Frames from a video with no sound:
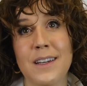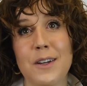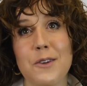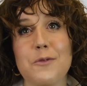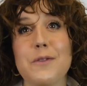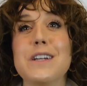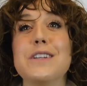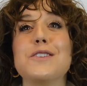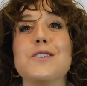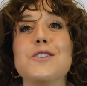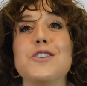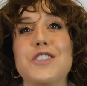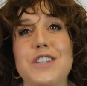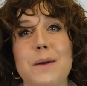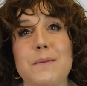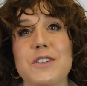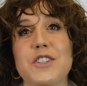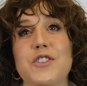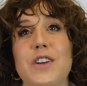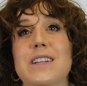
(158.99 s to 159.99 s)
Research
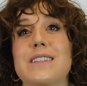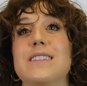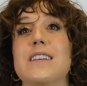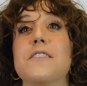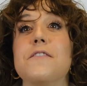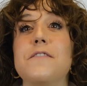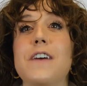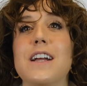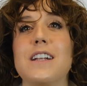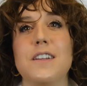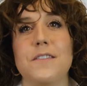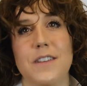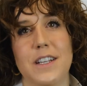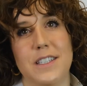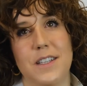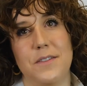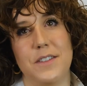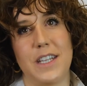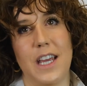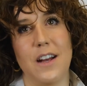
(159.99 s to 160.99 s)
demonstrates the
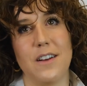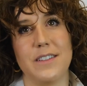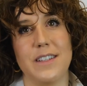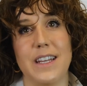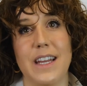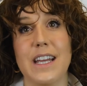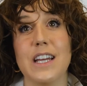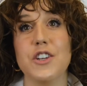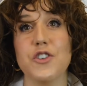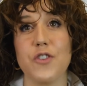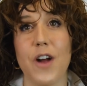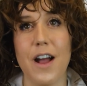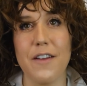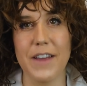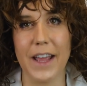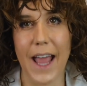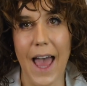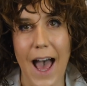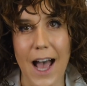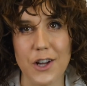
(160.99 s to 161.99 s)
effectiveness of scarcity in
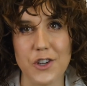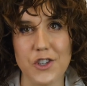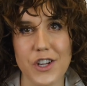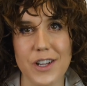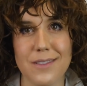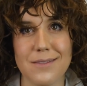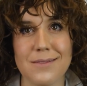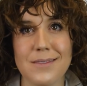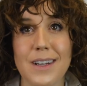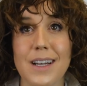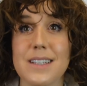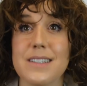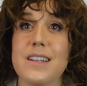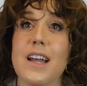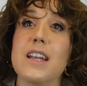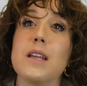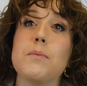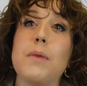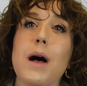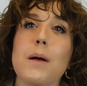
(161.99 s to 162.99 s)
driving action. A
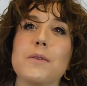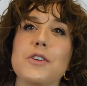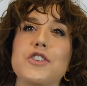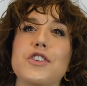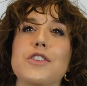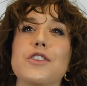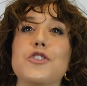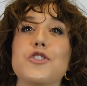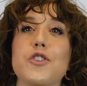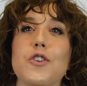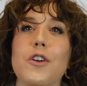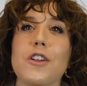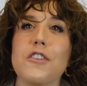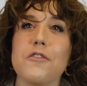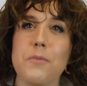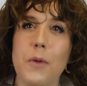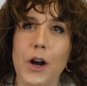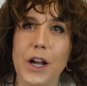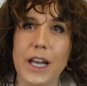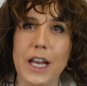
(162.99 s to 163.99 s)
study published in the Journal
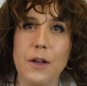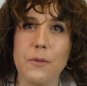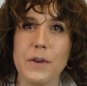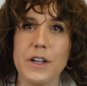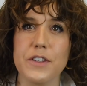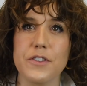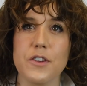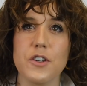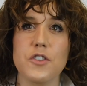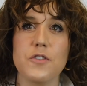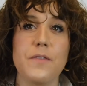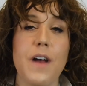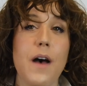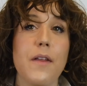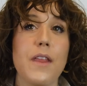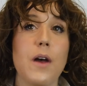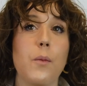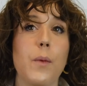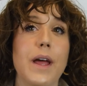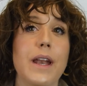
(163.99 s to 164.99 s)
of Marketing Research
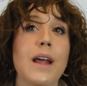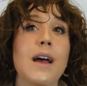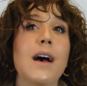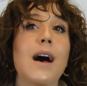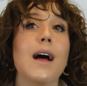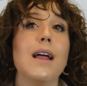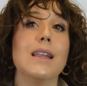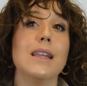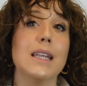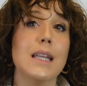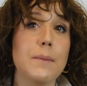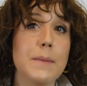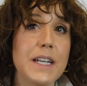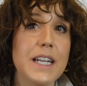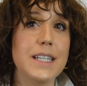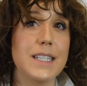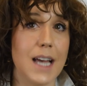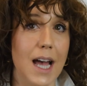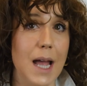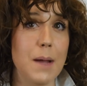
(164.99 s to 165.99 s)
found that when a
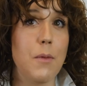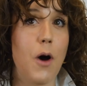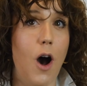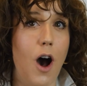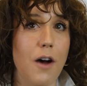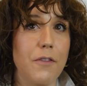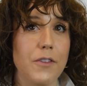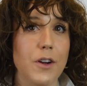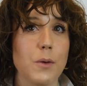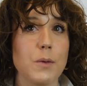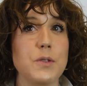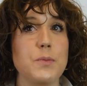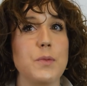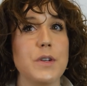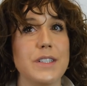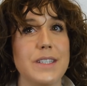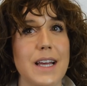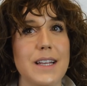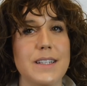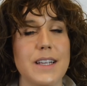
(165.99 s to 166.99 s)
limited time offer was
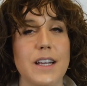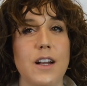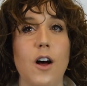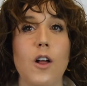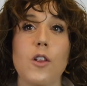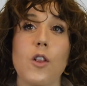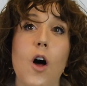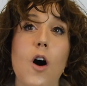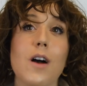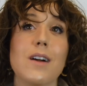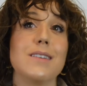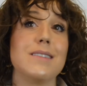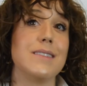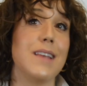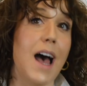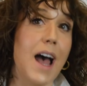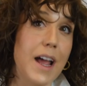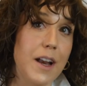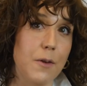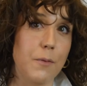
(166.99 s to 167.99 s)
presented
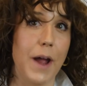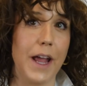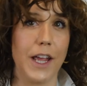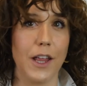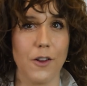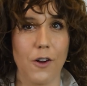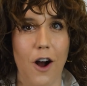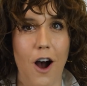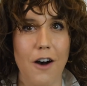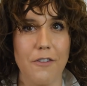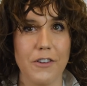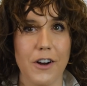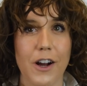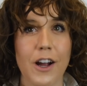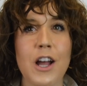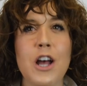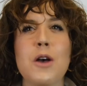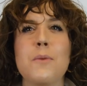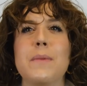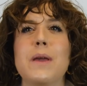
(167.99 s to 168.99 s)
alongside a regular
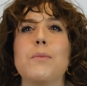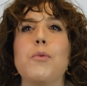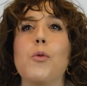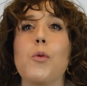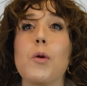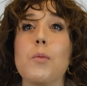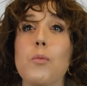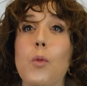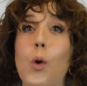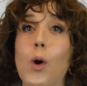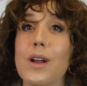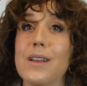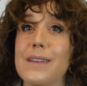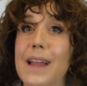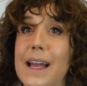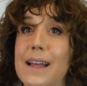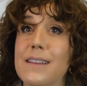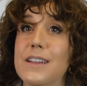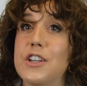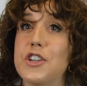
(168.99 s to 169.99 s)
offer, people were more
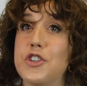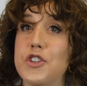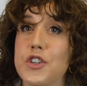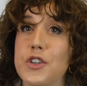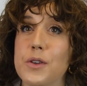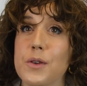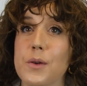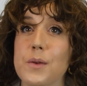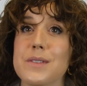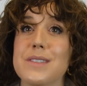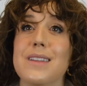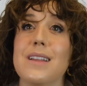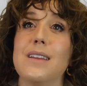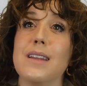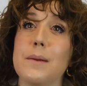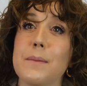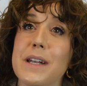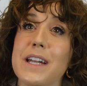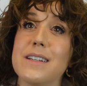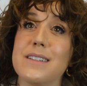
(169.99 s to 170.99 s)
likely to choose the
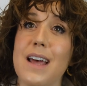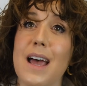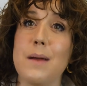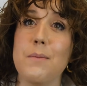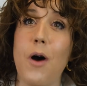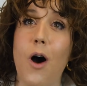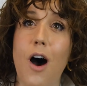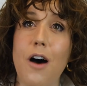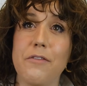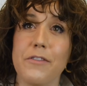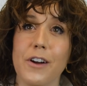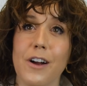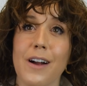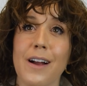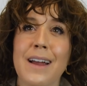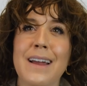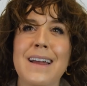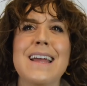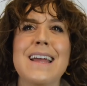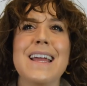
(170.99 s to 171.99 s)
limited time offer,
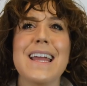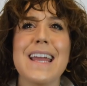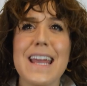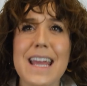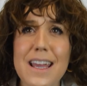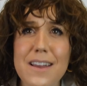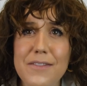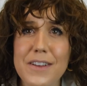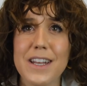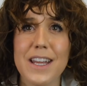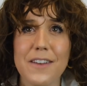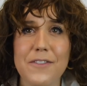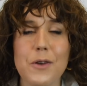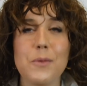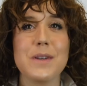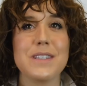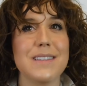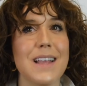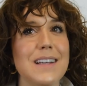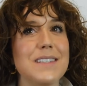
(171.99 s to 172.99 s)
even if it
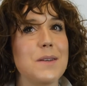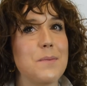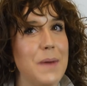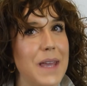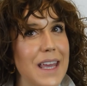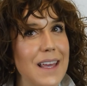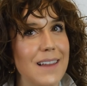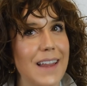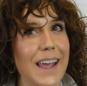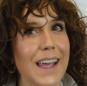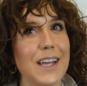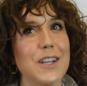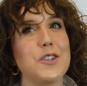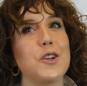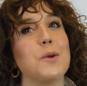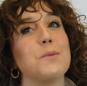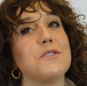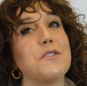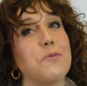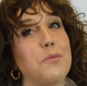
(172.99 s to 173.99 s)
was less appealing in
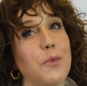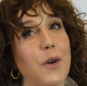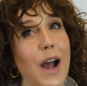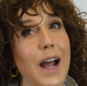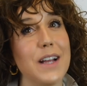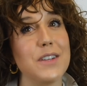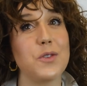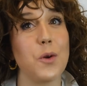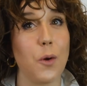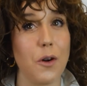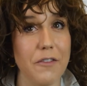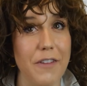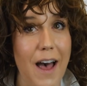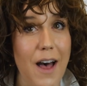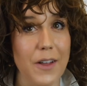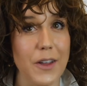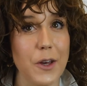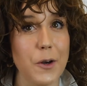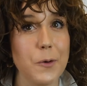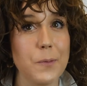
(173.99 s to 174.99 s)
terms of price or
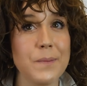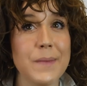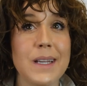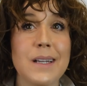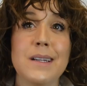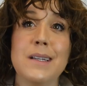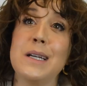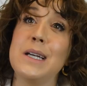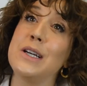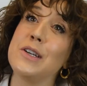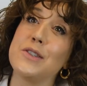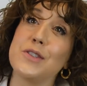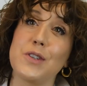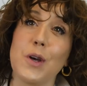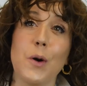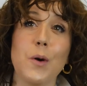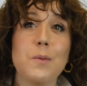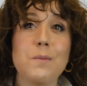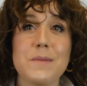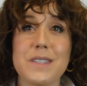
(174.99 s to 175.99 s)
value.
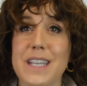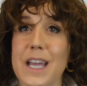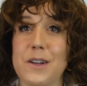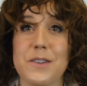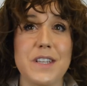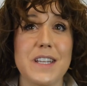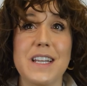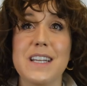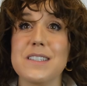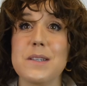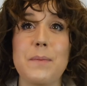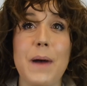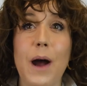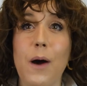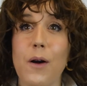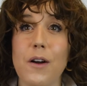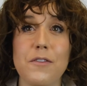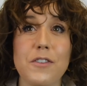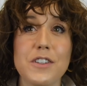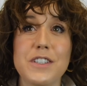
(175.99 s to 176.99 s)
So, scarcity is a
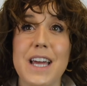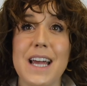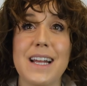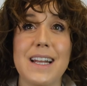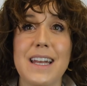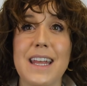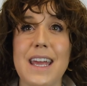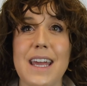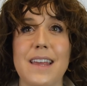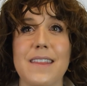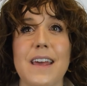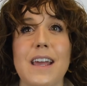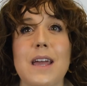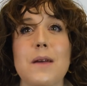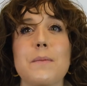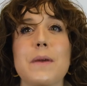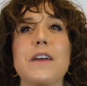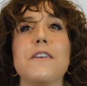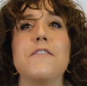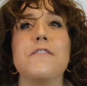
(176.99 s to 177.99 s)
powerful technique that
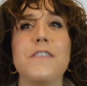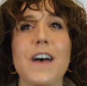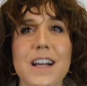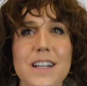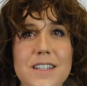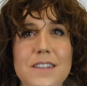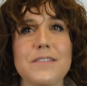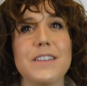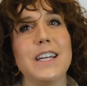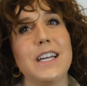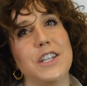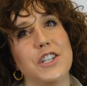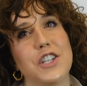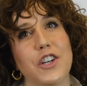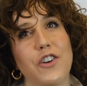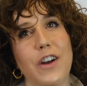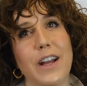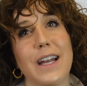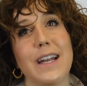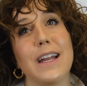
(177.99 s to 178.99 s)
can be effectively
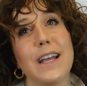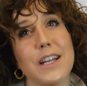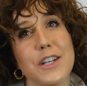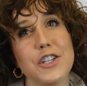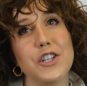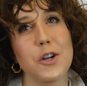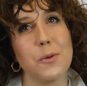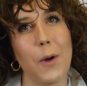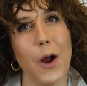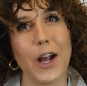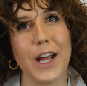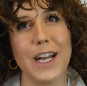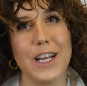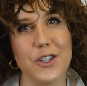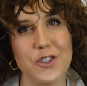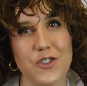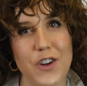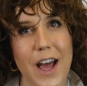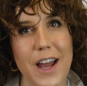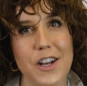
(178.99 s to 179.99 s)
integrated into your marketing
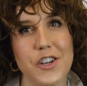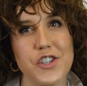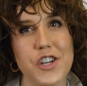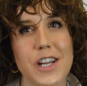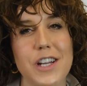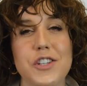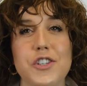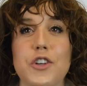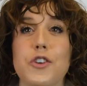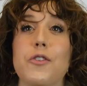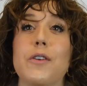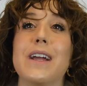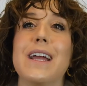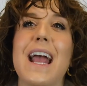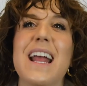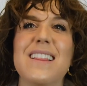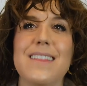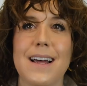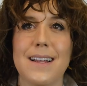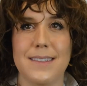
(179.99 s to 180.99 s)
strategy to
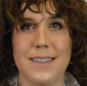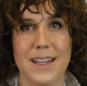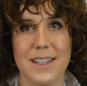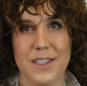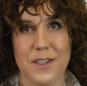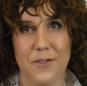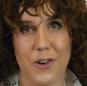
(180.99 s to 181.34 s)
create that sense of